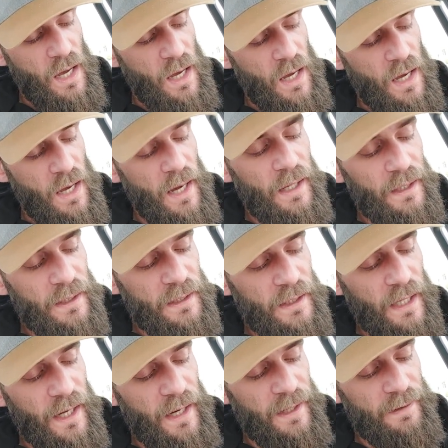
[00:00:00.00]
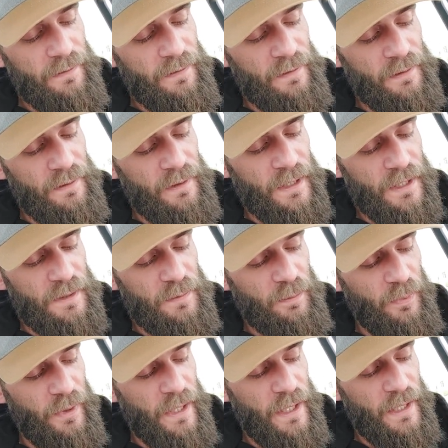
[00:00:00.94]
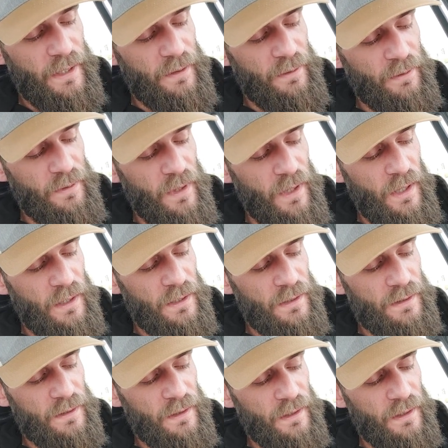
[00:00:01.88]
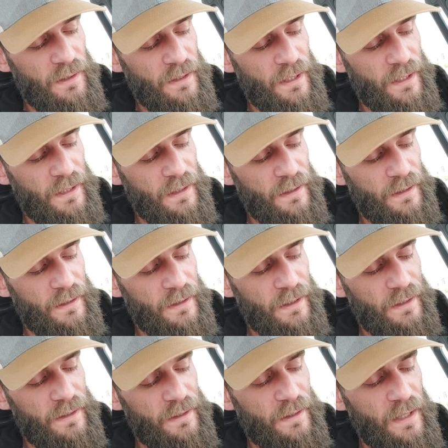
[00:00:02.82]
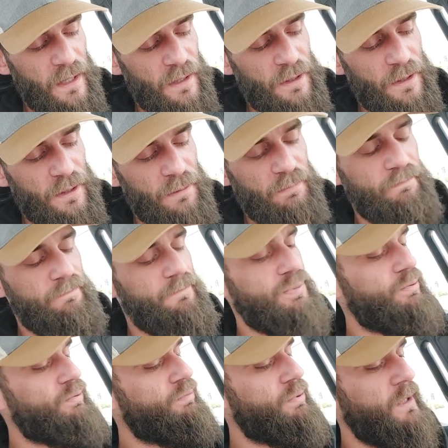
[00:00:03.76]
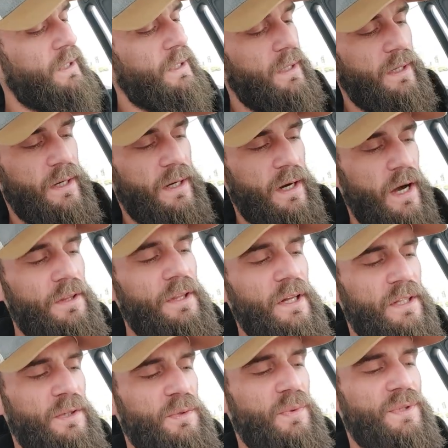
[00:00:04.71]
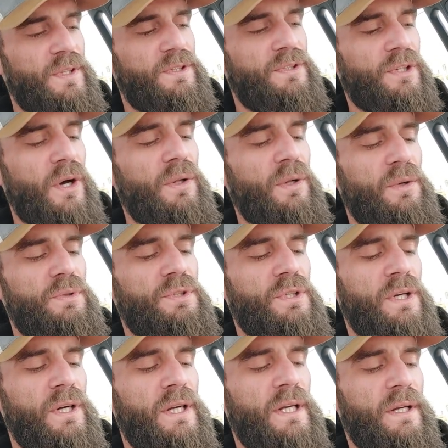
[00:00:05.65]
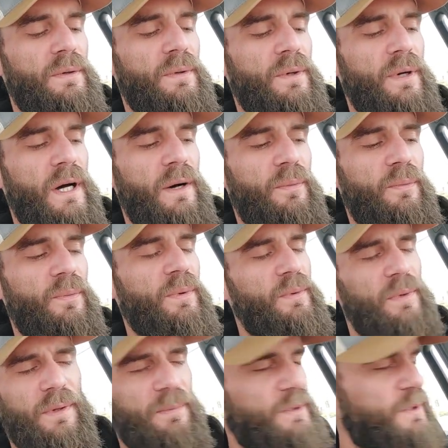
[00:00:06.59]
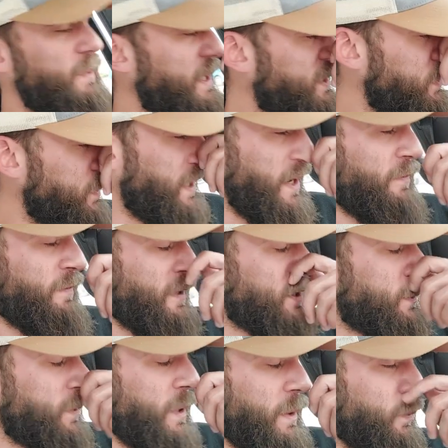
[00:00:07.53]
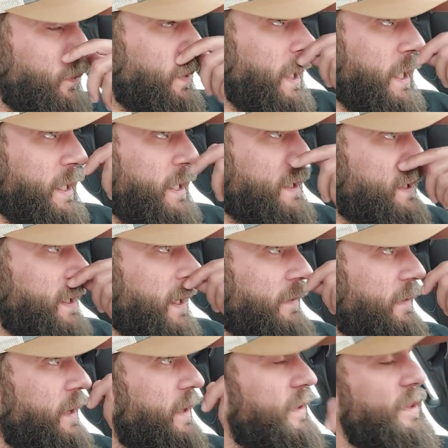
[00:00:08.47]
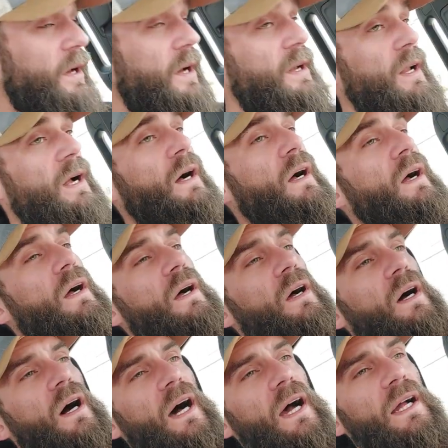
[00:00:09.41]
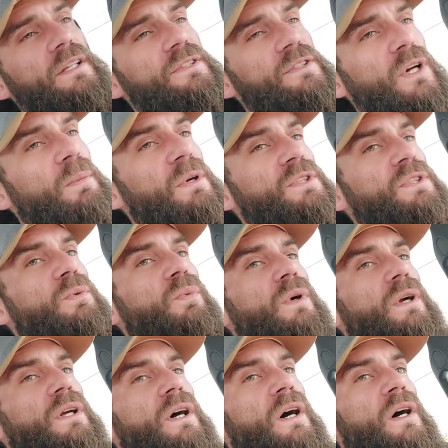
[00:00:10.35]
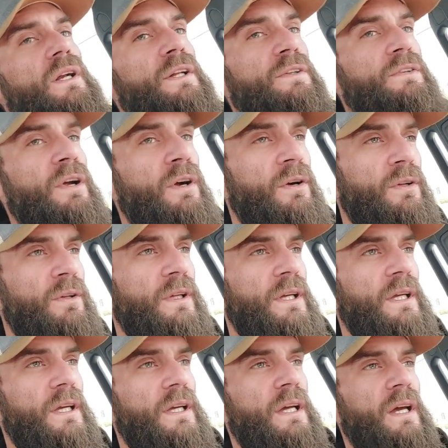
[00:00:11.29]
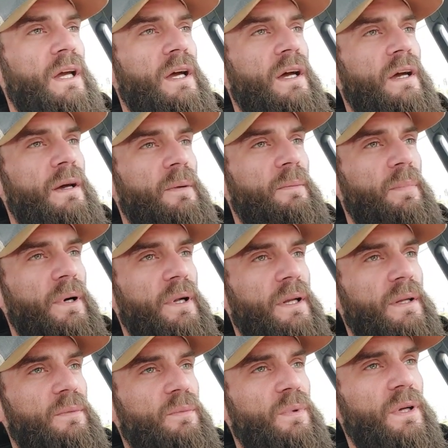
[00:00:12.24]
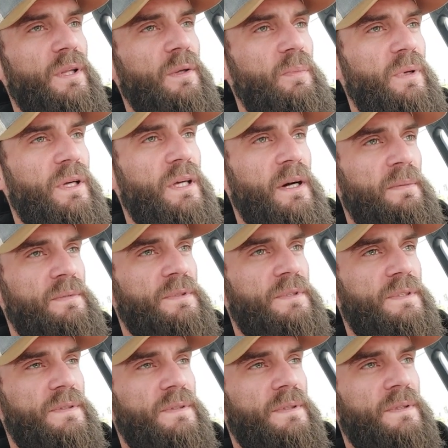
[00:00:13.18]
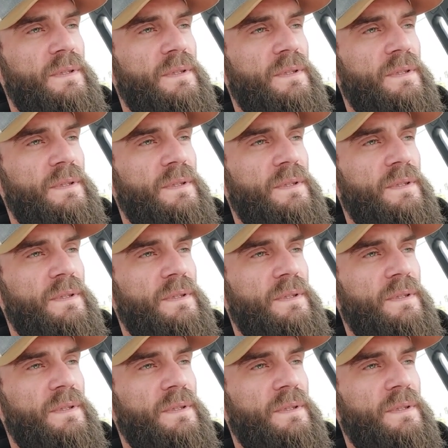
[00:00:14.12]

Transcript: I can't even explain, honestly. Like, I thought this was a solo journey, especially when I first quit weed and stuff. I thought I had so much to work on internally, but it really becomes